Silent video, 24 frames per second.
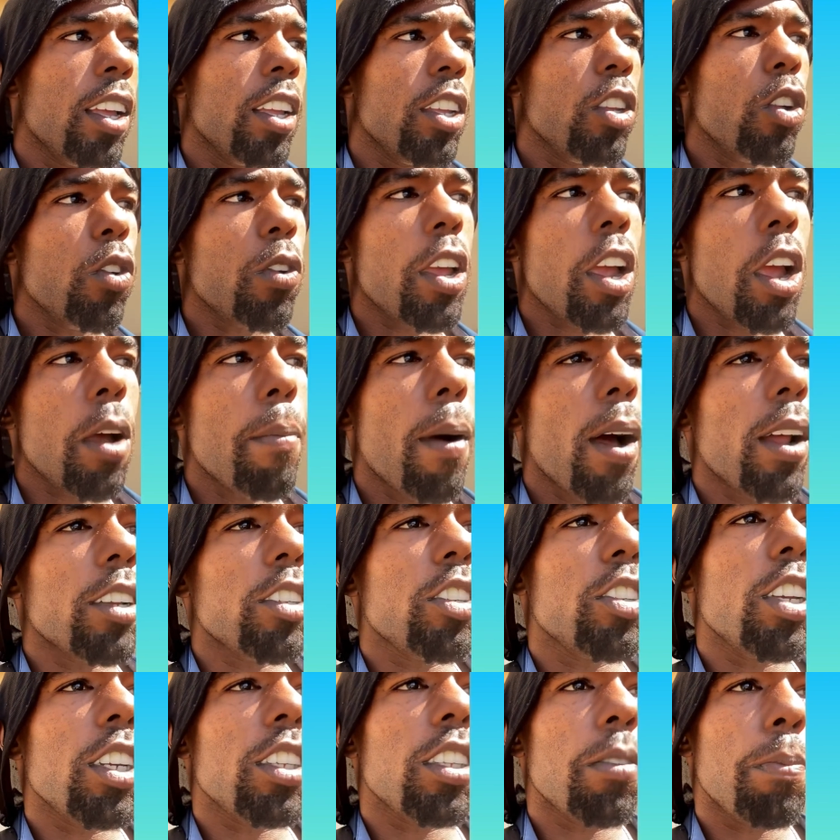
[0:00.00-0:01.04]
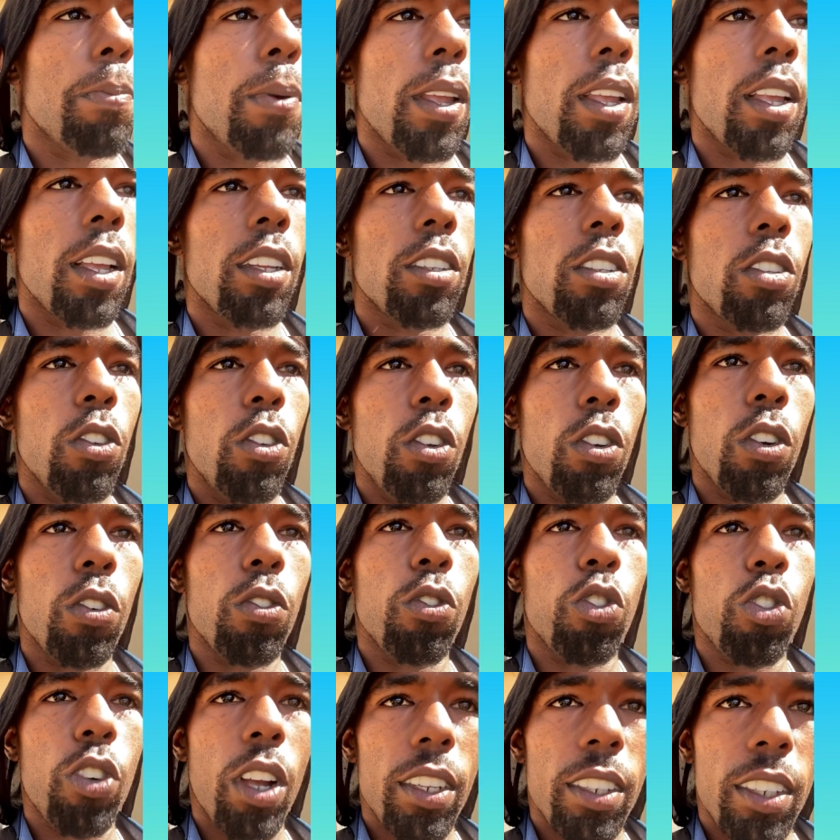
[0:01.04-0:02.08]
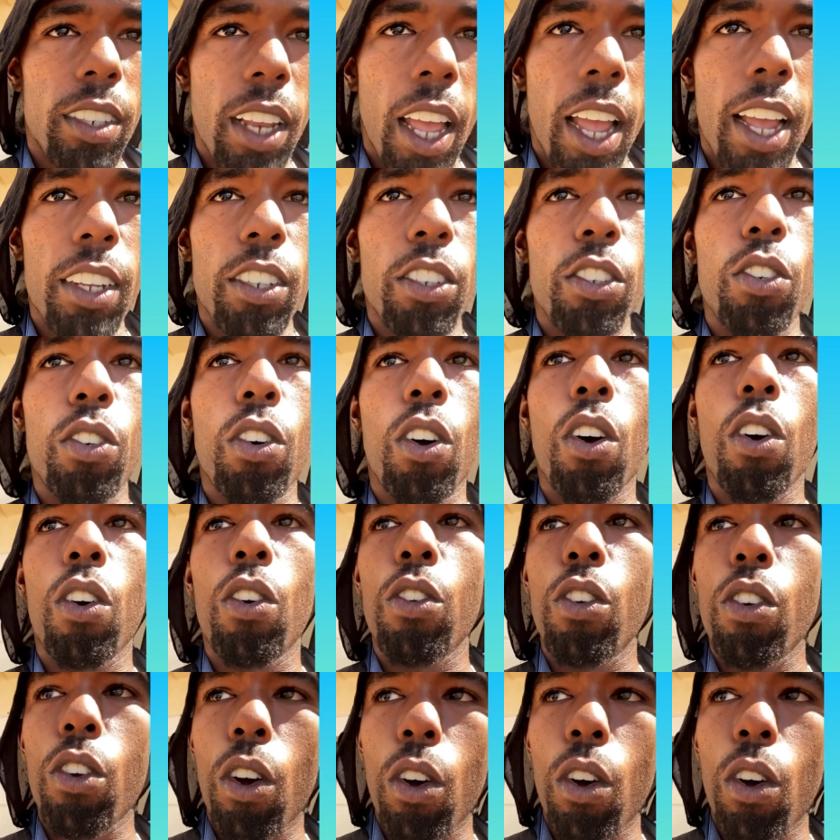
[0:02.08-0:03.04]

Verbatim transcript: You care about a chick's opinion, so you're gonna dress nice, you're gonna